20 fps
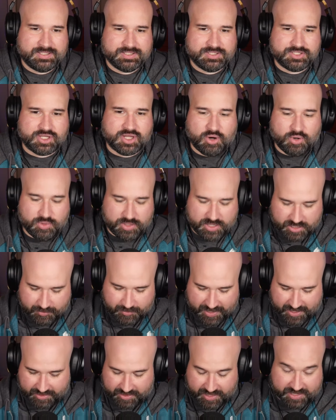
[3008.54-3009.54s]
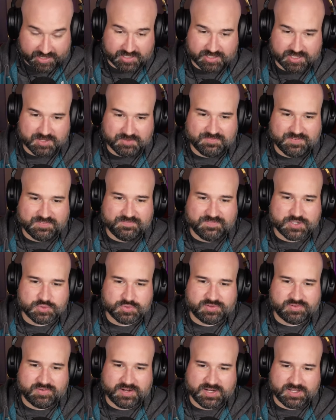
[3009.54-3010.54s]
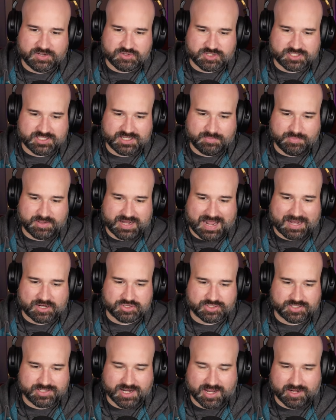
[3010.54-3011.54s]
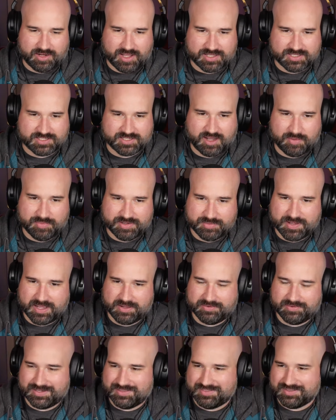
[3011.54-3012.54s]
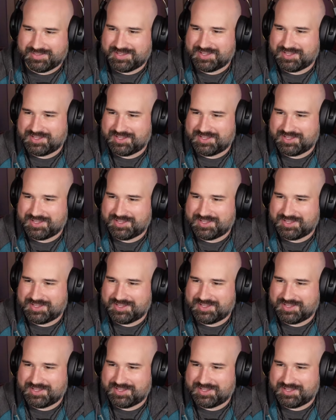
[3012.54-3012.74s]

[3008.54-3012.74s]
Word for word: So anyway, like it, it, visually very interesting, but actually not a lot to comment about in the